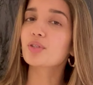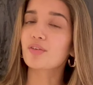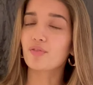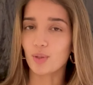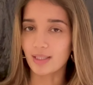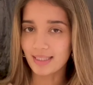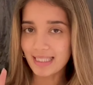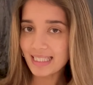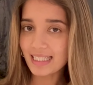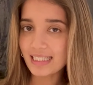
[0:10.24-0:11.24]
to give you a
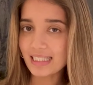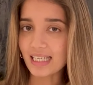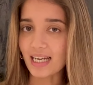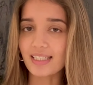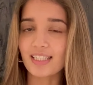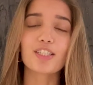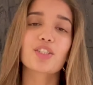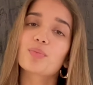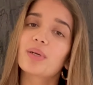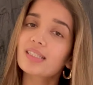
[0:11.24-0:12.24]
little insight
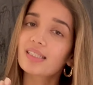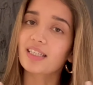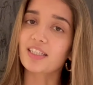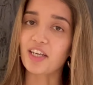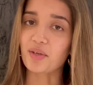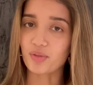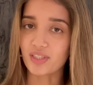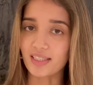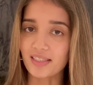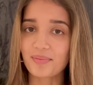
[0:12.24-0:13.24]
into my skincare
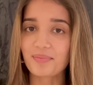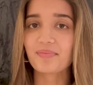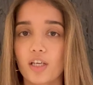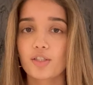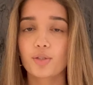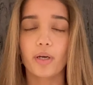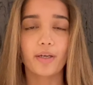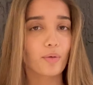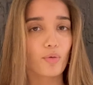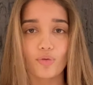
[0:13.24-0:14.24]
routine. So
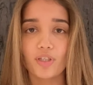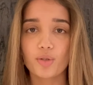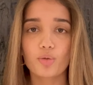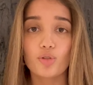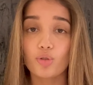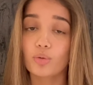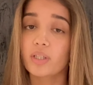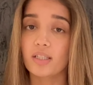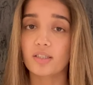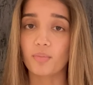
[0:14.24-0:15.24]
I only do two
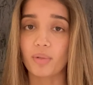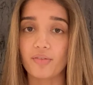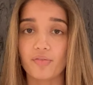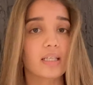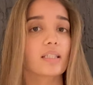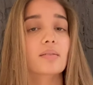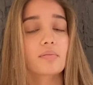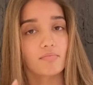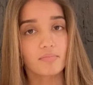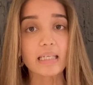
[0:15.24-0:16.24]
things on my face
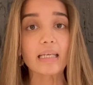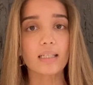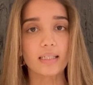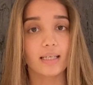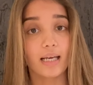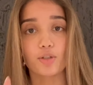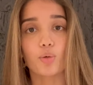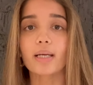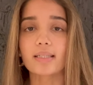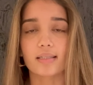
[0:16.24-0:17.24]
daily and
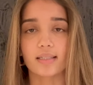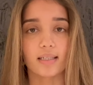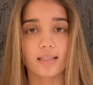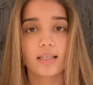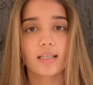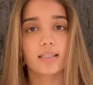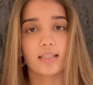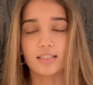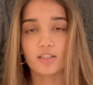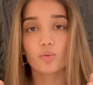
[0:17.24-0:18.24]
twice a day.
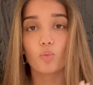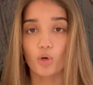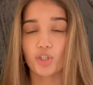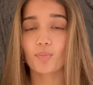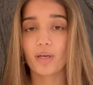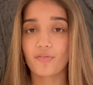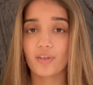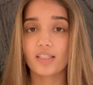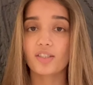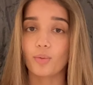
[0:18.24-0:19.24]
That is wash my
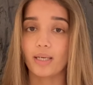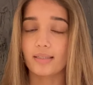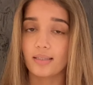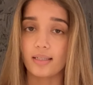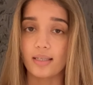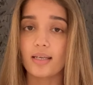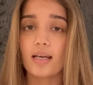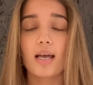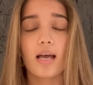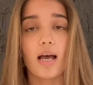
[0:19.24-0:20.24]
face twice a day,
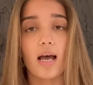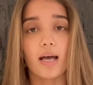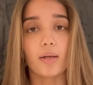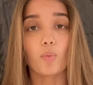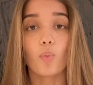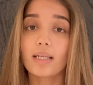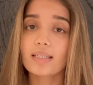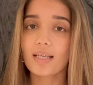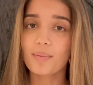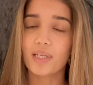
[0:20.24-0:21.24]
and
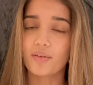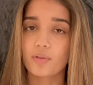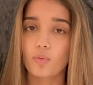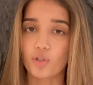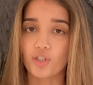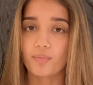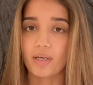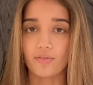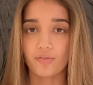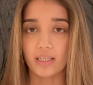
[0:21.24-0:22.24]
once I'm done with washing
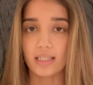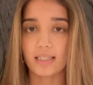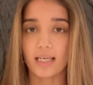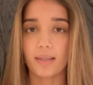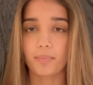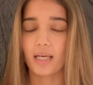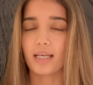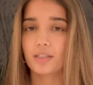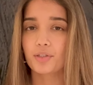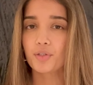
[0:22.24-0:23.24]
my face, I
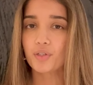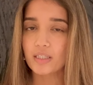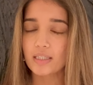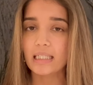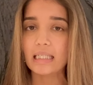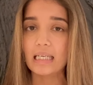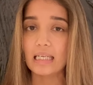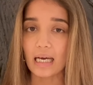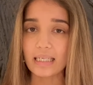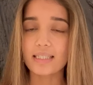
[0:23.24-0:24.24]
apply a really
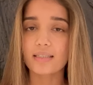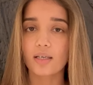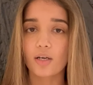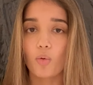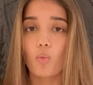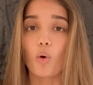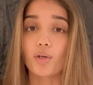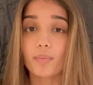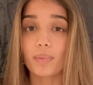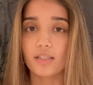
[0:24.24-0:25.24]
light
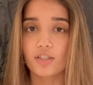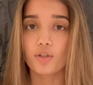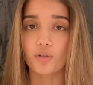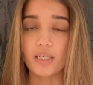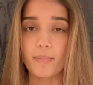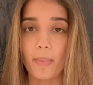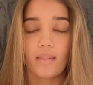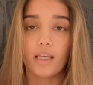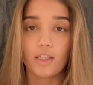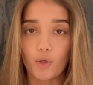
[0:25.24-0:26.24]
water-based cream.
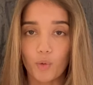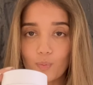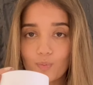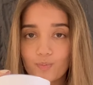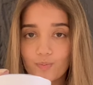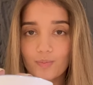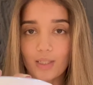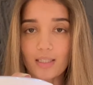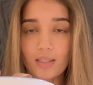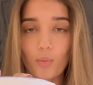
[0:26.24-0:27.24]
There you go.
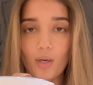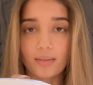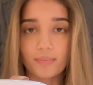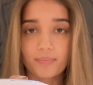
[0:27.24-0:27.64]
That's the one.